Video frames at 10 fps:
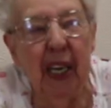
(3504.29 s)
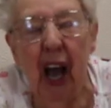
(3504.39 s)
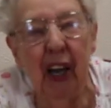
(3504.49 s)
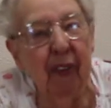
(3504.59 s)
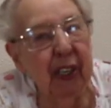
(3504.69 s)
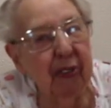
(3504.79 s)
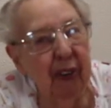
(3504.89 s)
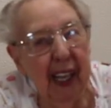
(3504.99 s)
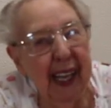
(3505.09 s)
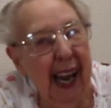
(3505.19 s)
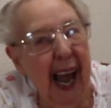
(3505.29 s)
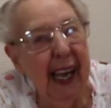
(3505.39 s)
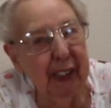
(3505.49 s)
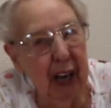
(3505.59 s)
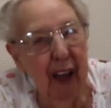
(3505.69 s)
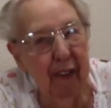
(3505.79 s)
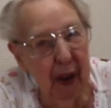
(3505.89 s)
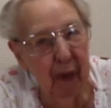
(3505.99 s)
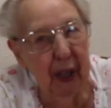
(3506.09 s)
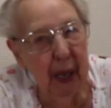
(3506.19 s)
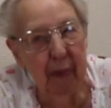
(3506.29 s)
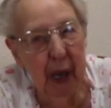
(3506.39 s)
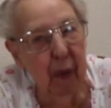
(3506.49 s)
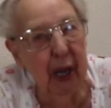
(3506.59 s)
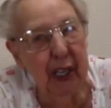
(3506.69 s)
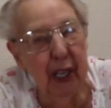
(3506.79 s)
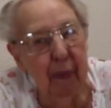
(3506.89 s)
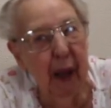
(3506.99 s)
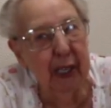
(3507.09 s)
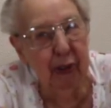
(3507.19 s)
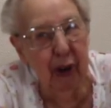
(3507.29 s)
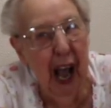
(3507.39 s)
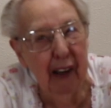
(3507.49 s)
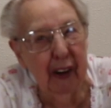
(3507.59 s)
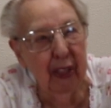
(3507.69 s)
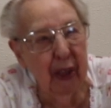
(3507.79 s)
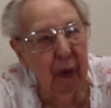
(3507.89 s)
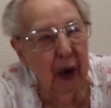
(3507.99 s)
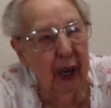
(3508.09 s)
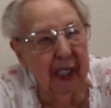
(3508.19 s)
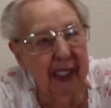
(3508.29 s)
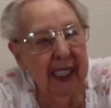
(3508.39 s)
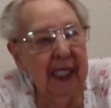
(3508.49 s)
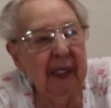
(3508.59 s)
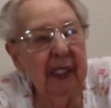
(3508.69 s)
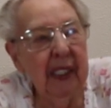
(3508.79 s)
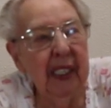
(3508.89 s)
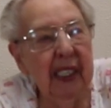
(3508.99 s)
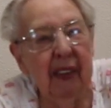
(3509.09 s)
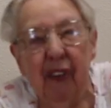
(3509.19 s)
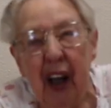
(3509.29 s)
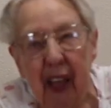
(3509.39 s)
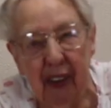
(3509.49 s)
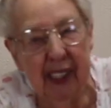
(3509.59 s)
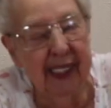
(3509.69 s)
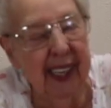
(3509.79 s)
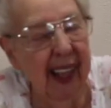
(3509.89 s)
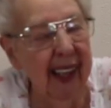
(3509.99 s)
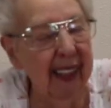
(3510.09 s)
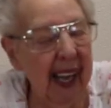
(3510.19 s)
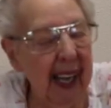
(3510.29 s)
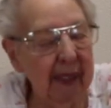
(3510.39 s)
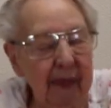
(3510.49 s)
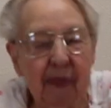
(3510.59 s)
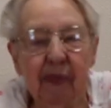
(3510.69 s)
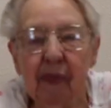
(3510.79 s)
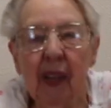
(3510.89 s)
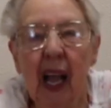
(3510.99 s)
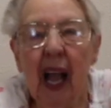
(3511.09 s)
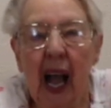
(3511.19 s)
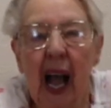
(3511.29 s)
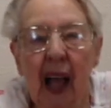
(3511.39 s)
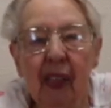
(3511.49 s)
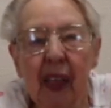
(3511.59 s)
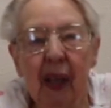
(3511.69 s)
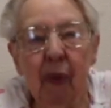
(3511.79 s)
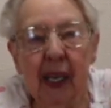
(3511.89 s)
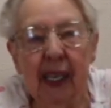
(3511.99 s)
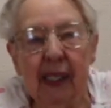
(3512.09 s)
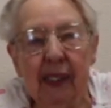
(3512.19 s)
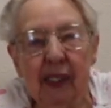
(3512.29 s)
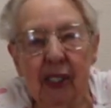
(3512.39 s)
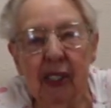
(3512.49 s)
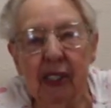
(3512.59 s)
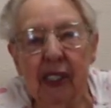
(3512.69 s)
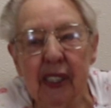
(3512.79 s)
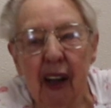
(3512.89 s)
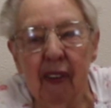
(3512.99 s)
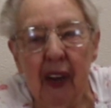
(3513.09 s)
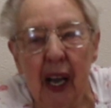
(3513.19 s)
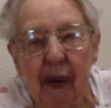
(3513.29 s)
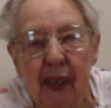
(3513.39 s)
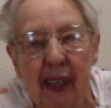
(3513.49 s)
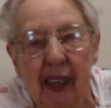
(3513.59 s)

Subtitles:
none of us really liked driving with him. He wasn't the best driver in the world. Your father will tell you that. I think we can cut it off now.